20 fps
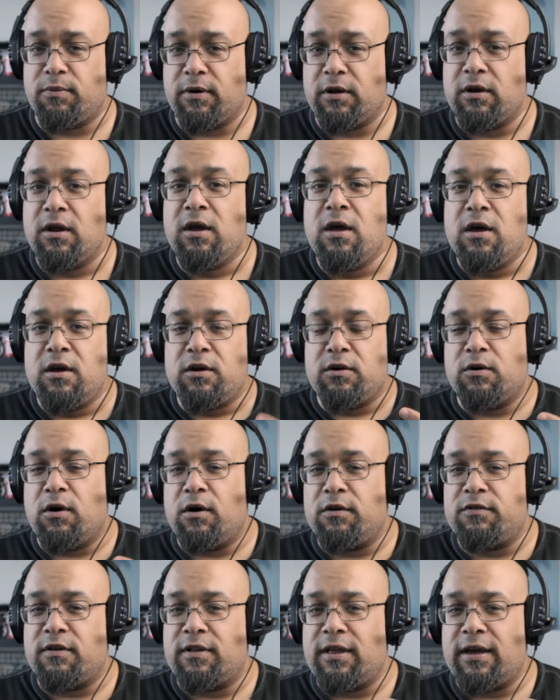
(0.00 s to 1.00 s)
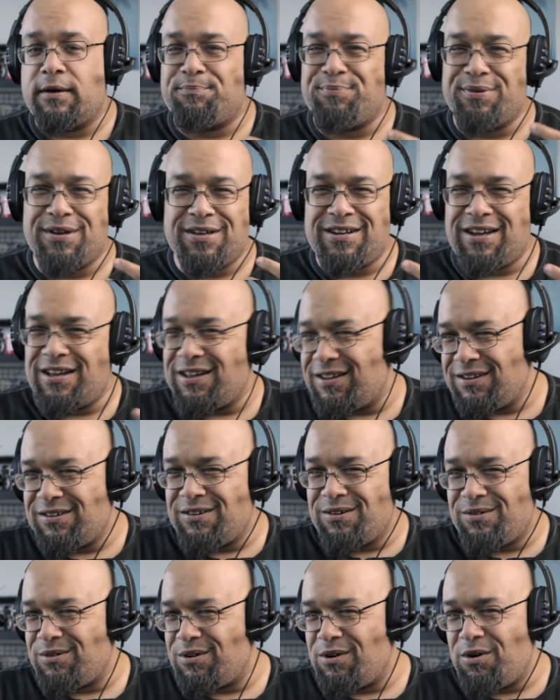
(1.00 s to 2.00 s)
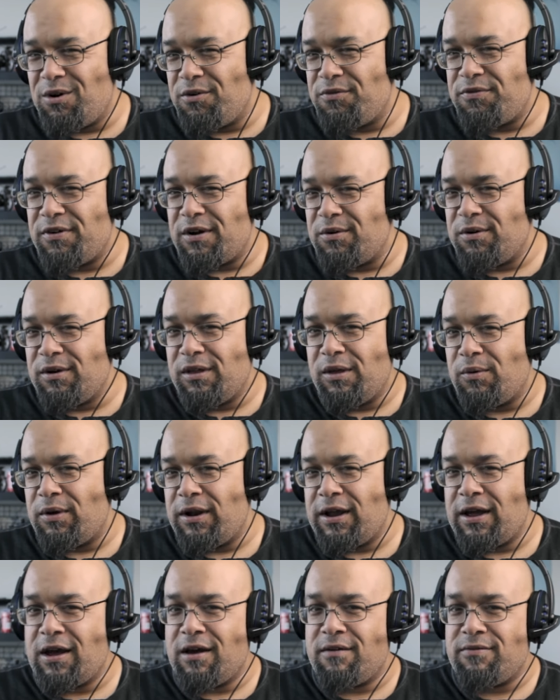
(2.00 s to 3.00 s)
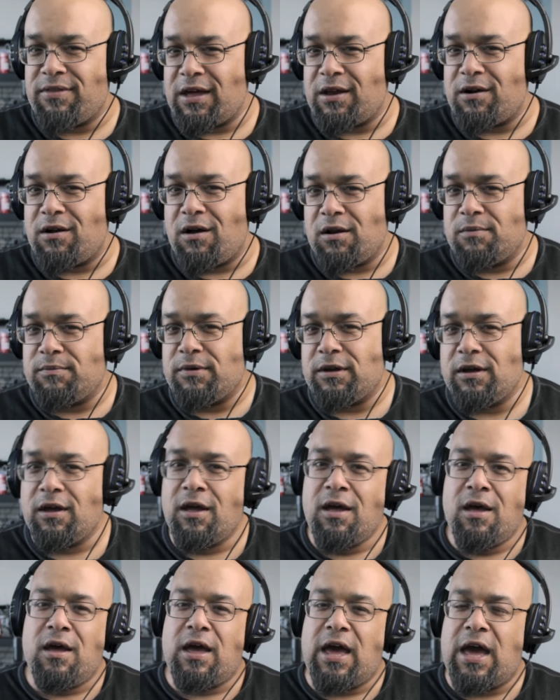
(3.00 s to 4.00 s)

But you're also like, but I don't know if I really want to have that on me.